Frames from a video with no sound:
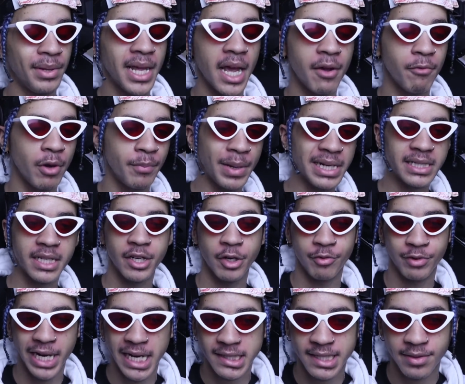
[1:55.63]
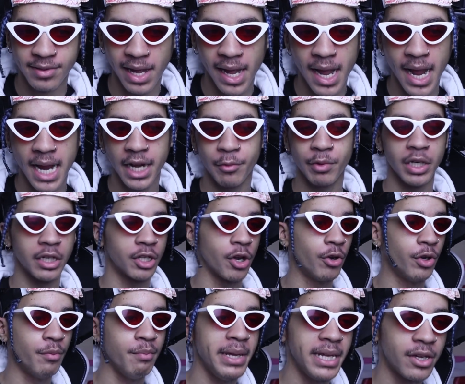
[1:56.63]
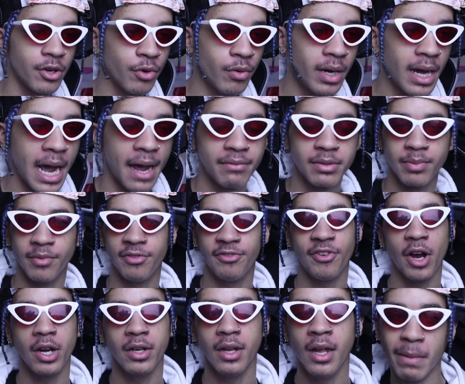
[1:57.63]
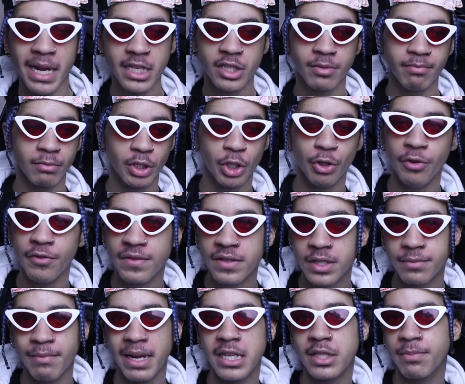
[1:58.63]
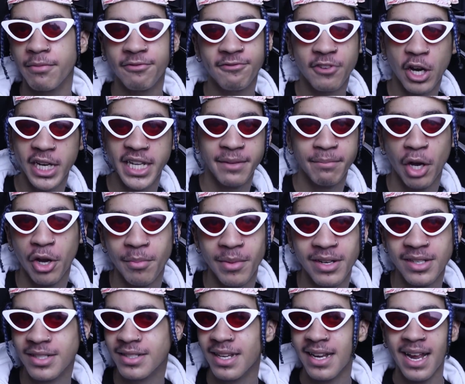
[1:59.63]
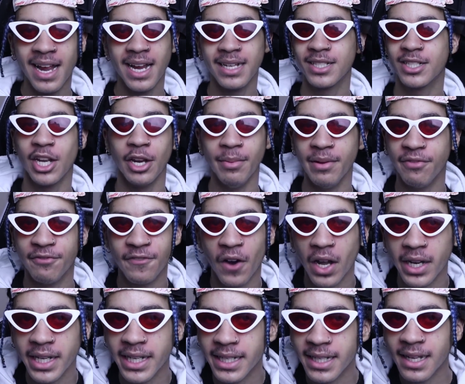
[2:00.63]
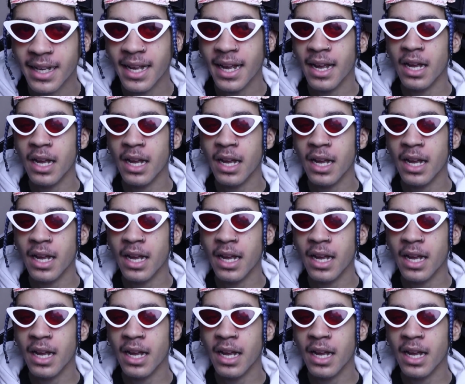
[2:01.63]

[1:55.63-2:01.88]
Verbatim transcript: Yeah, we're basically gonna react to that and we're gonna go on Omegle, have some fun, make some goofs, make some funny moments. It's gonna be funny.